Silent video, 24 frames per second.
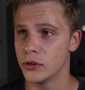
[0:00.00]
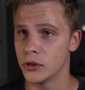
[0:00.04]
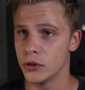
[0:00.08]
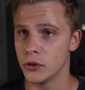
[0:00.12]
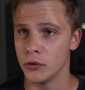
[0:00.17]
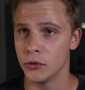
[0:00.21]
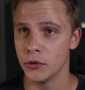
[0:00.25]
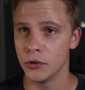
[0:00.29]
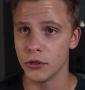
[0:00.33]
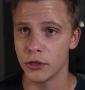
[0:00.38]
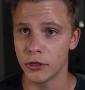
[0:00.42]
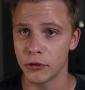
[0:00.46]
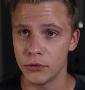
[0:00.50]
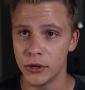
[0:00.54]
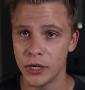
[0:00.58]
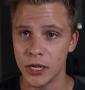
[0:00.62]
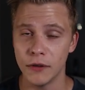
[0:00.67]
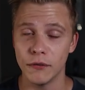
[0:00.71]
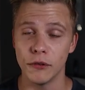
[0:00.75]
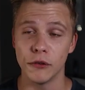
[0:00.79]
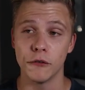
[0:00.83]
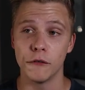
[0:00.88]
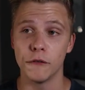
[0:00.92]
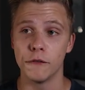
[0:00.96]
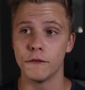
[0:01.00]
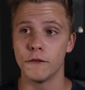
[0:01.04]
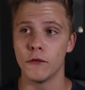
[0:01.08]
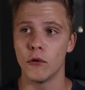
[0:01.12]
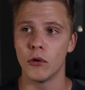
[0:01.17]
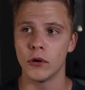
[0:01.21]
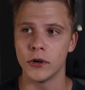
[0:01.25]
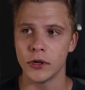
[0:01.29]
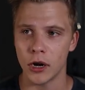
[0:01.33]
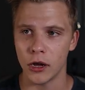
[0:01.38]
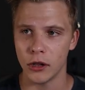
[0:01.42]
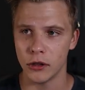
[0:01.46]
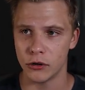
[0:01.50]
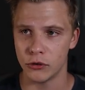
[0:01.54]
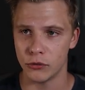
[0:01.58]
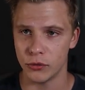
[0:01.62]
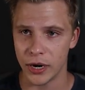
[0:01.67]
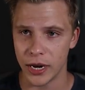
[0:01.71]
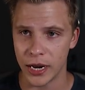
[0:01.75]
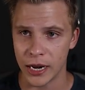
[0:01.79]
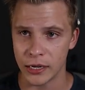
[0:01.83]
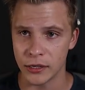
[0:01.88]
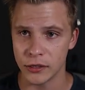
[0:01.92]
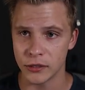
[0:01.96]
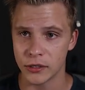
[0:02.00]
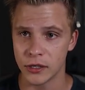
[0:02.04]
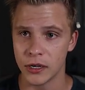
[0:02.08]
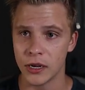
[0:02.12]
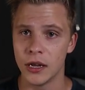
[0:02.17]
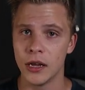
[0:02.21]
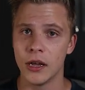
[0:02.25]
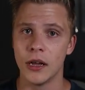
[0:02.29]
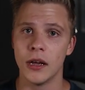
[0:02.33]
$2, $3, even $4 range,